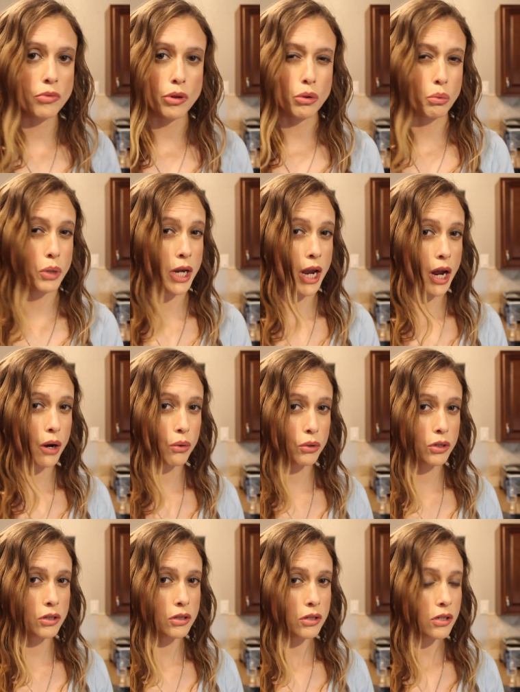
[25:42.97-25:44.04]
three
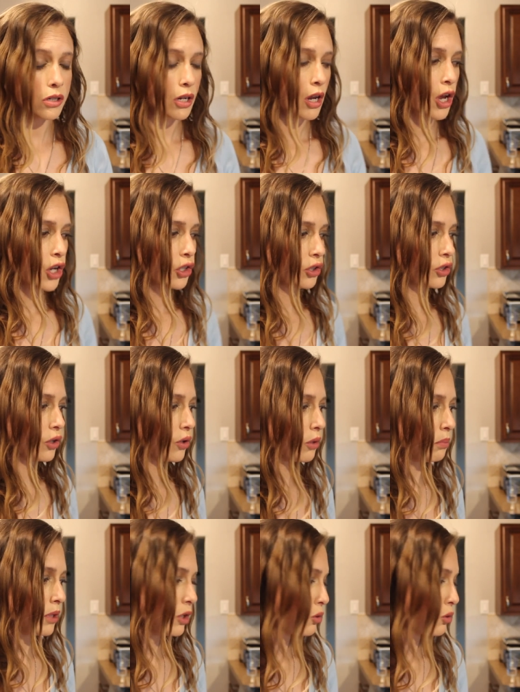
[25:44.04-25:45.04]
hours so it'd be